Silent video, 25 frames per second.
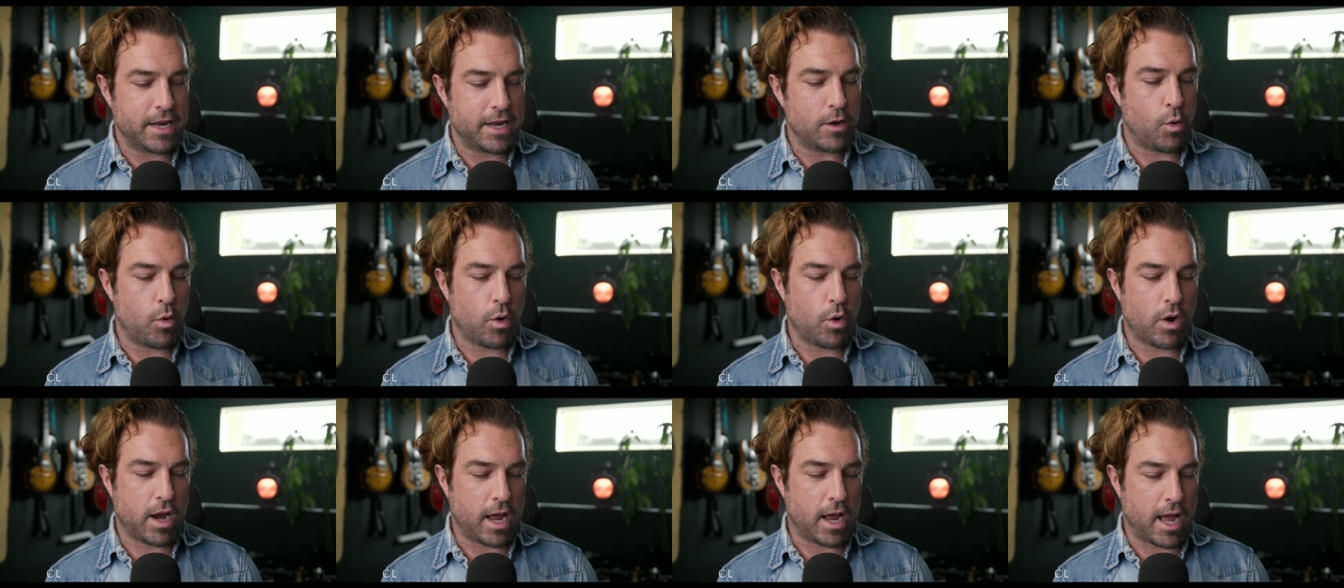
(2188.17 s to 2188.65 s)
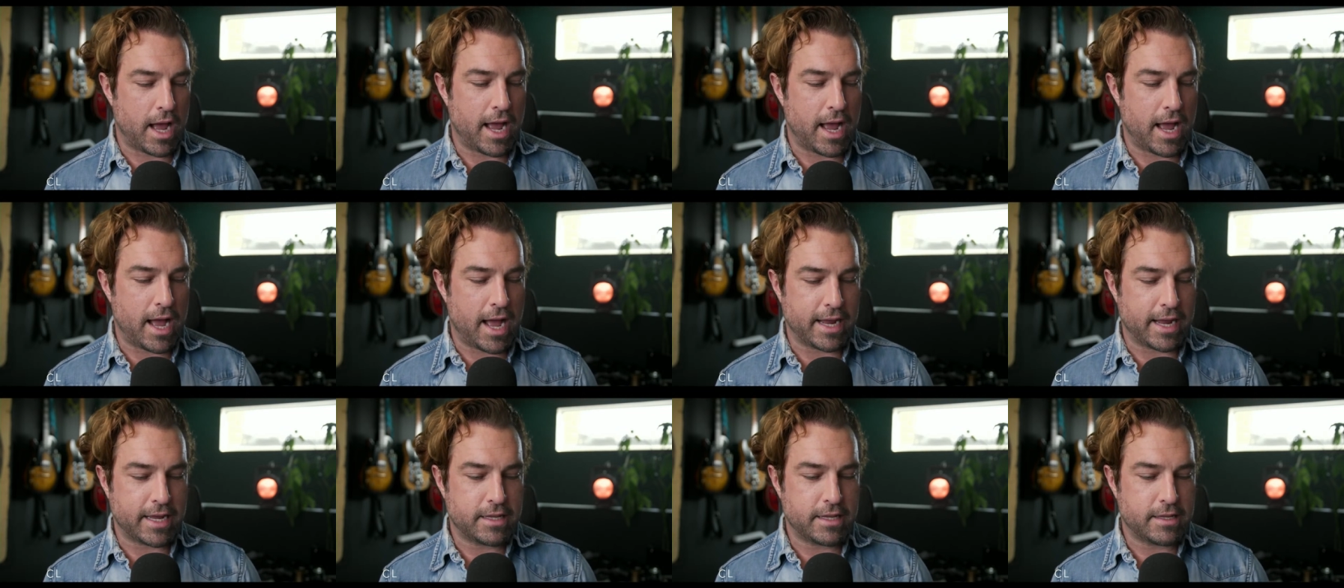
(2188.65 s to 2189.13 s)

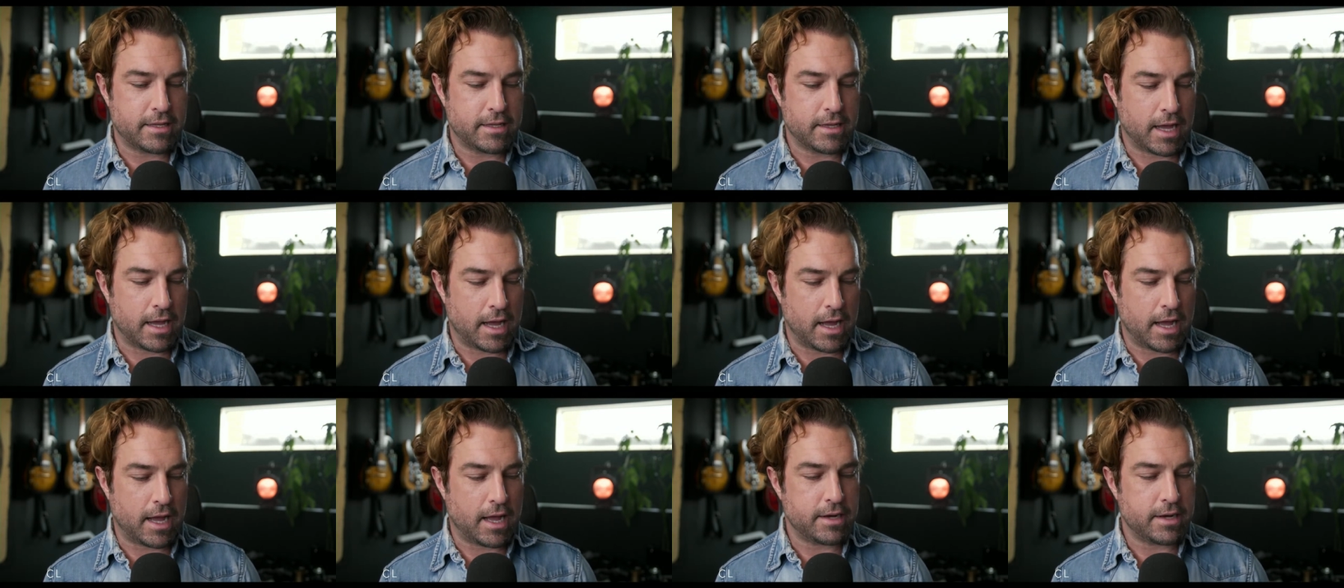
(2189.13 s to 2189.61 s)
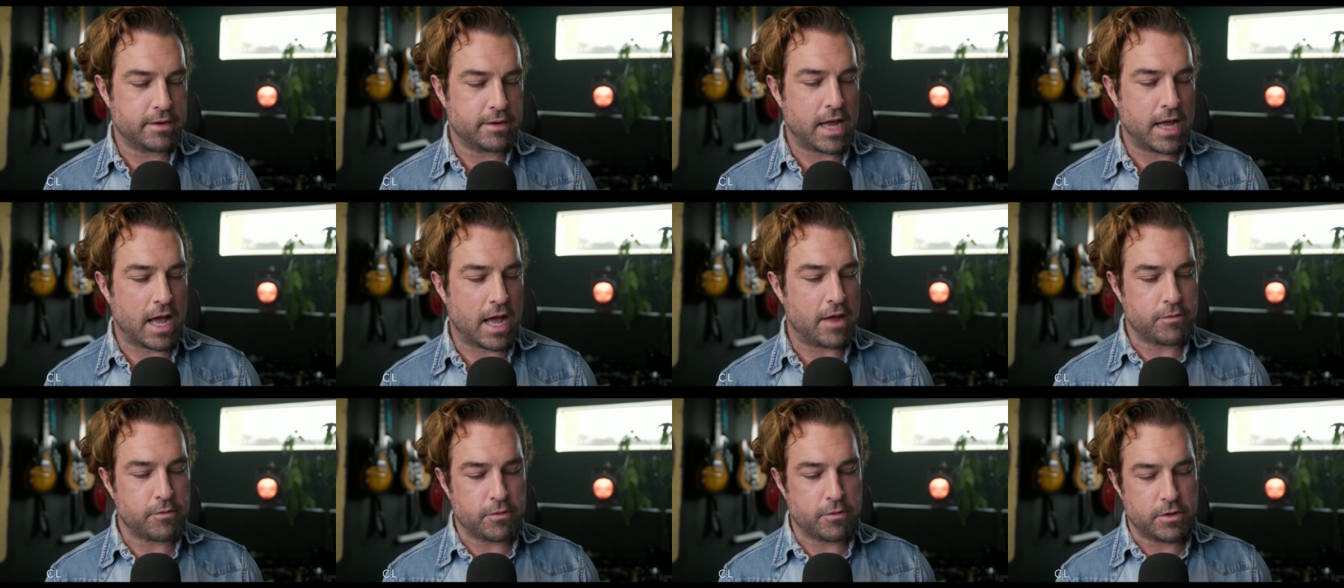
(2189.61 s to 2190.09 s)
I
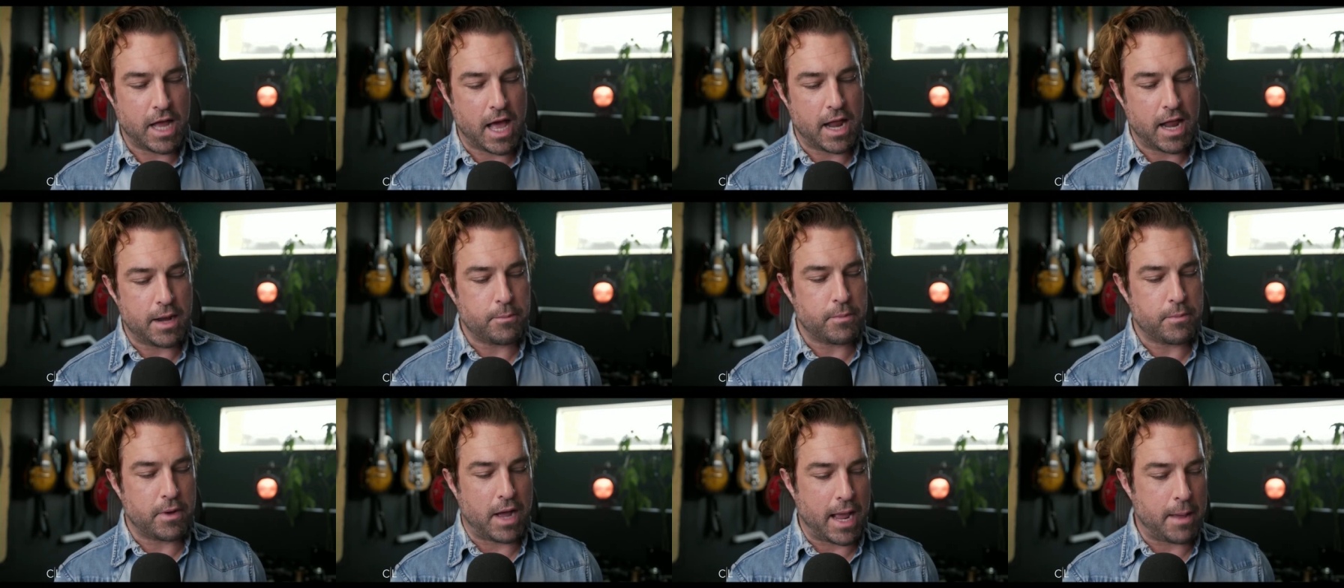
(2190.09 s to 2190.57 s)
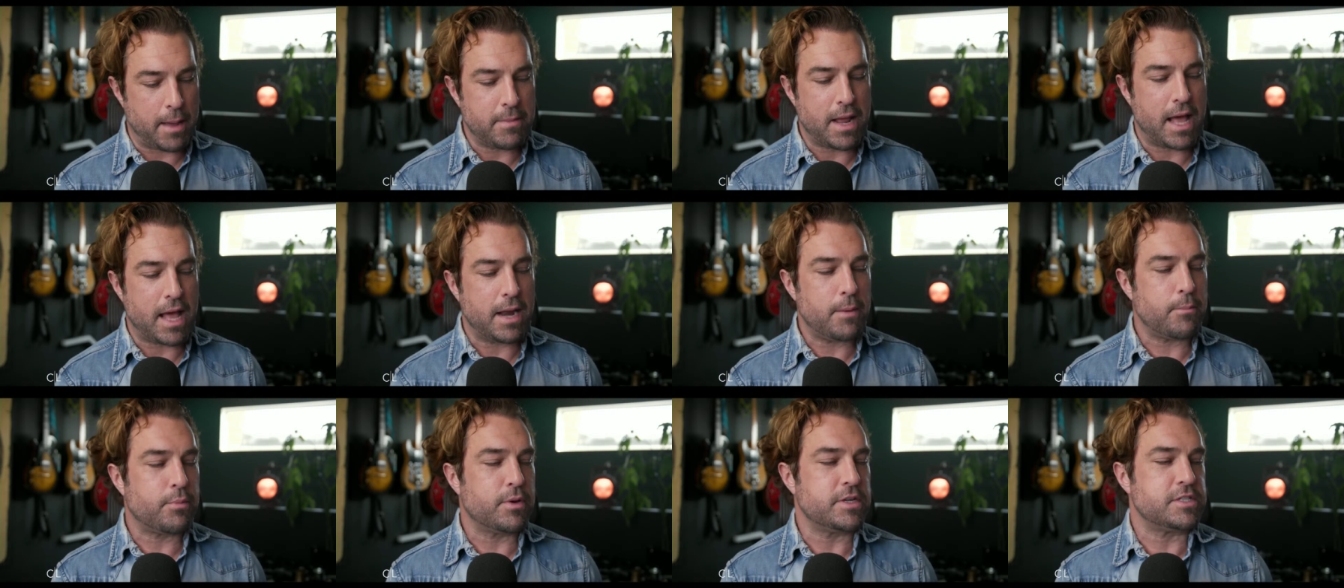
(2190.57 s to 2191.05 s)
am not
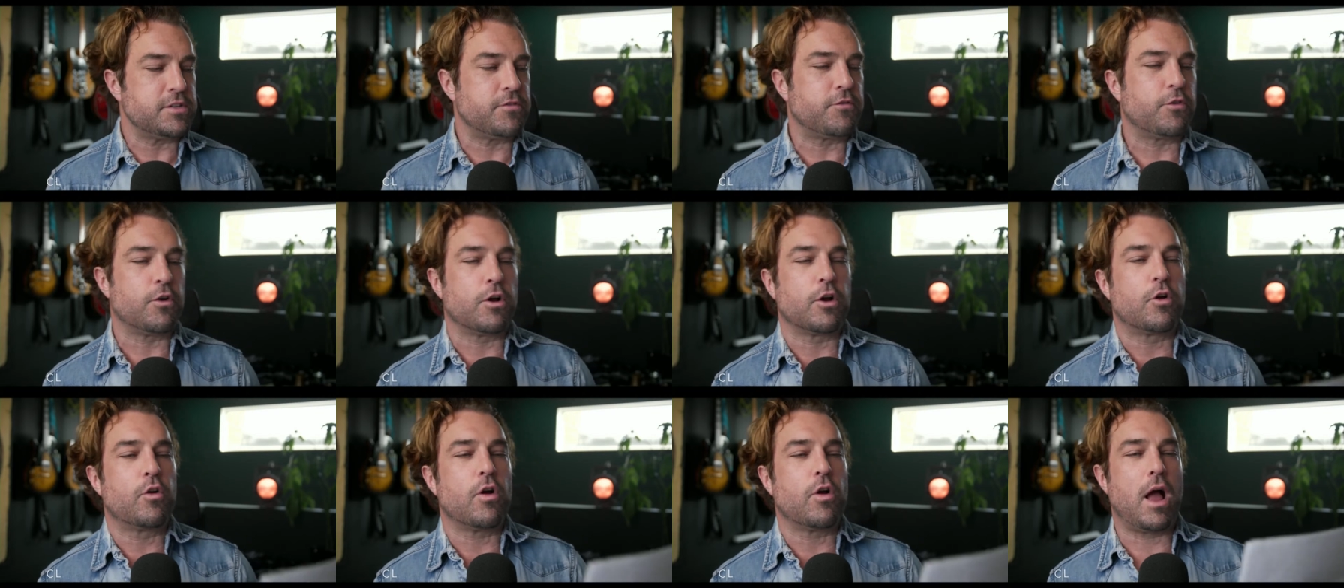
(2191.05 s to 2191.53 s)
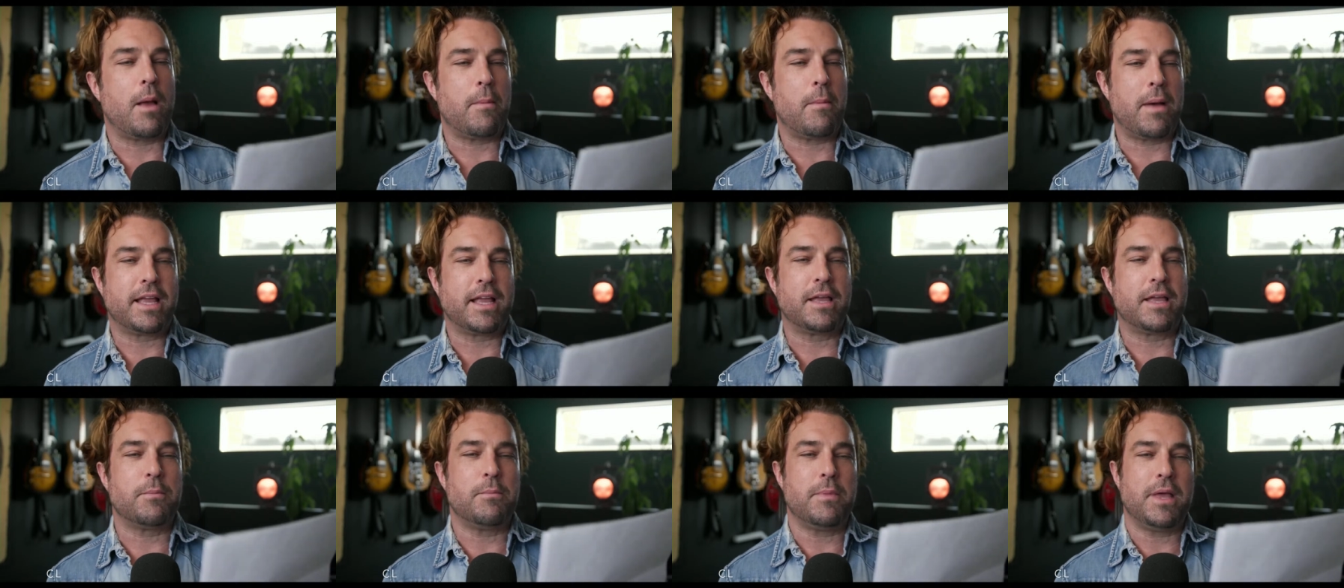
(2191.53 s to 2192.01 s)
in prison for a crime I
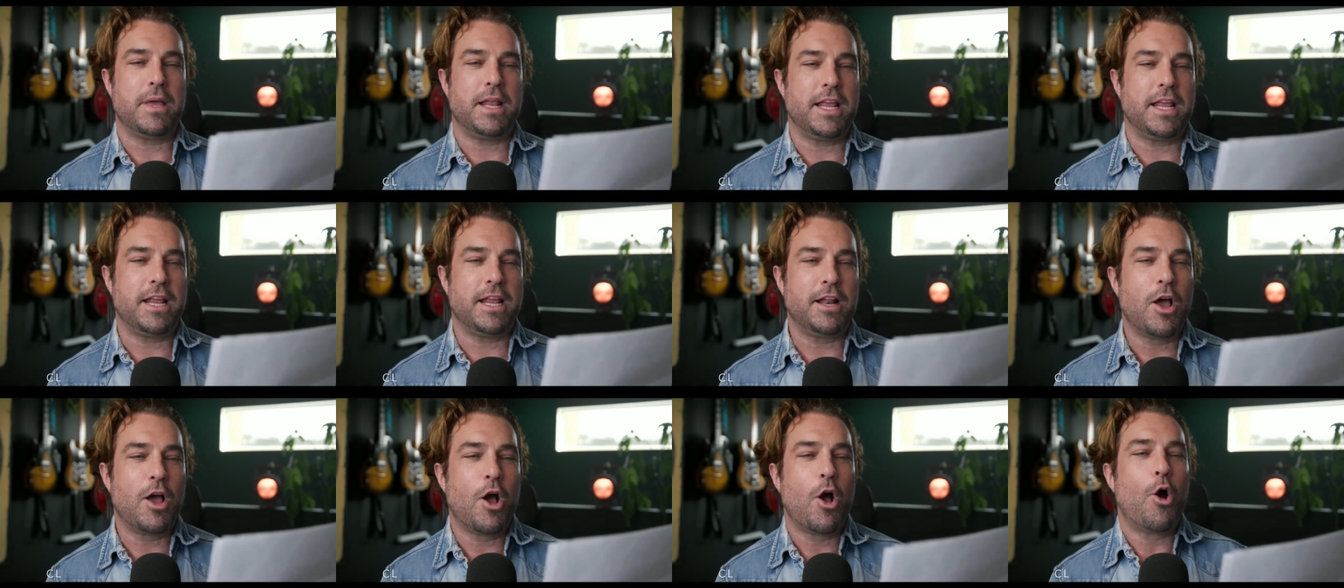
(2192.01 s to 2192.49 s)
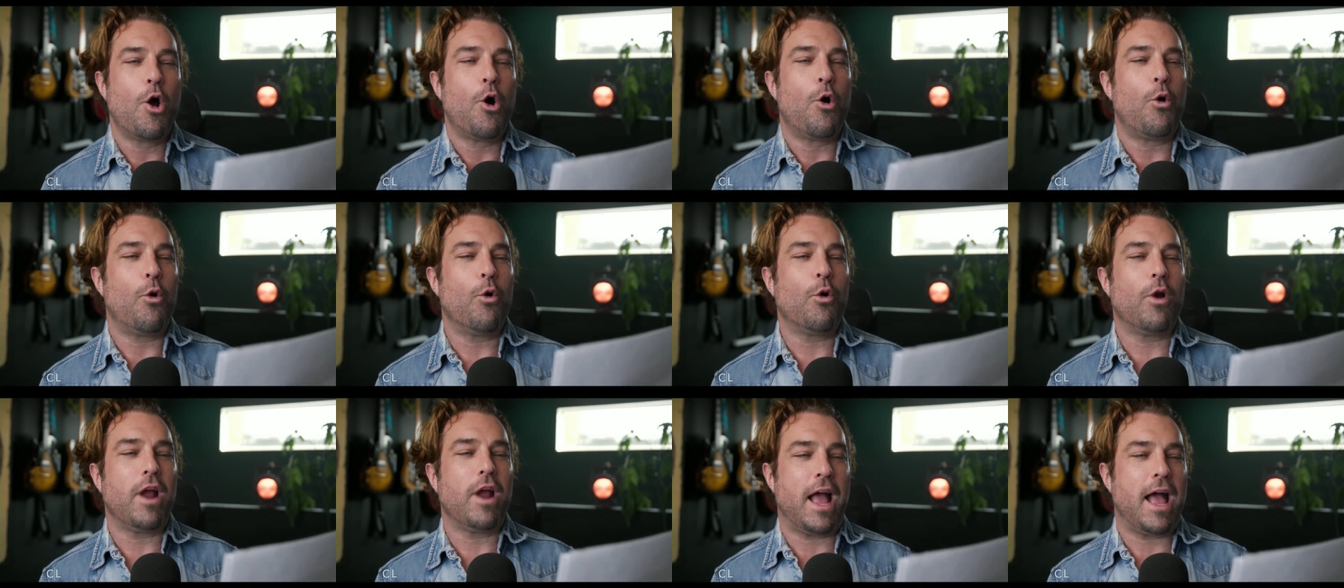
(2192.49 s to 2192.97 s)
committed or
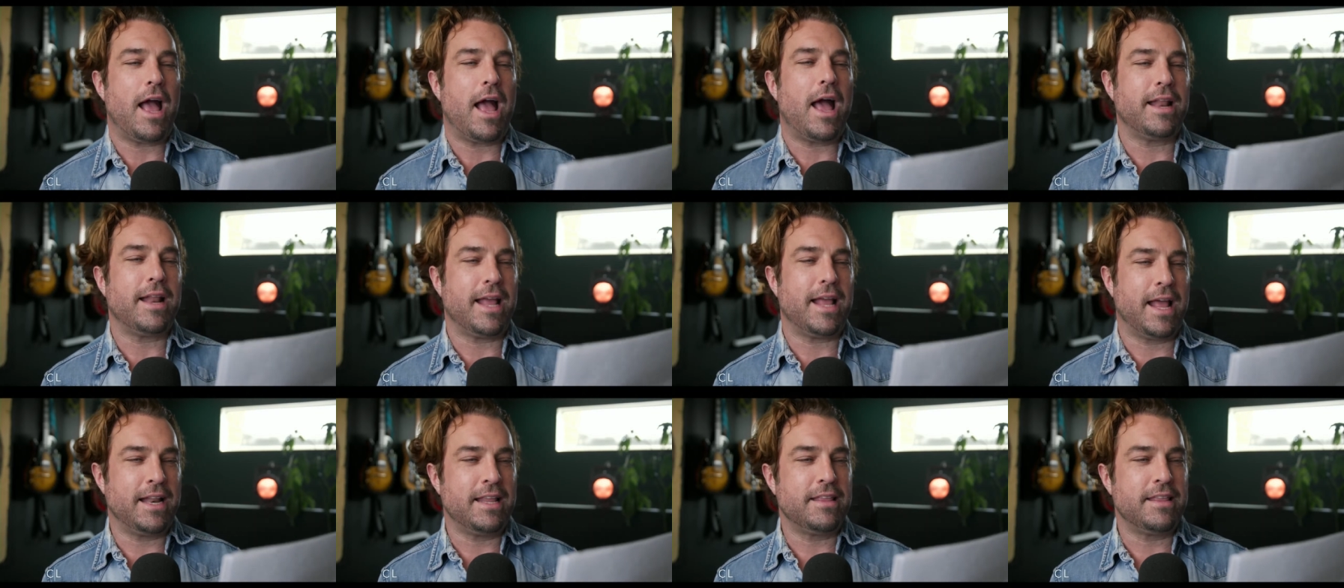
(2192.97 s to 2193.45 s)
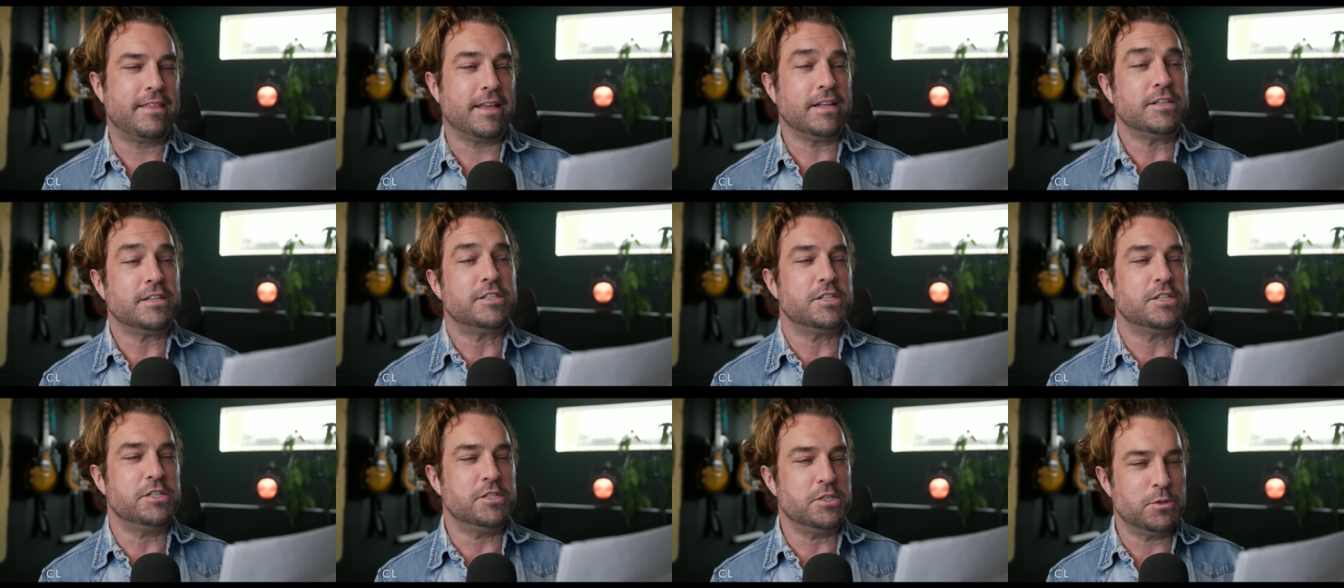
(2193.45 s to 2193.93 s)
had anything
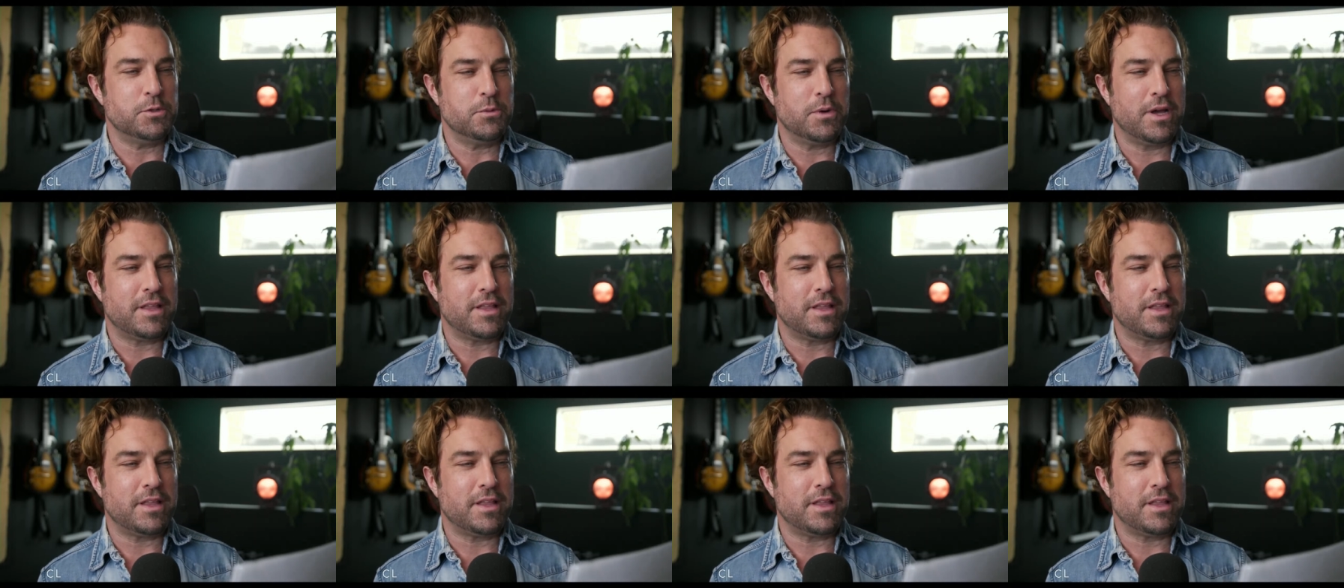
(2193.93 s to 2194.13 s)
to do with.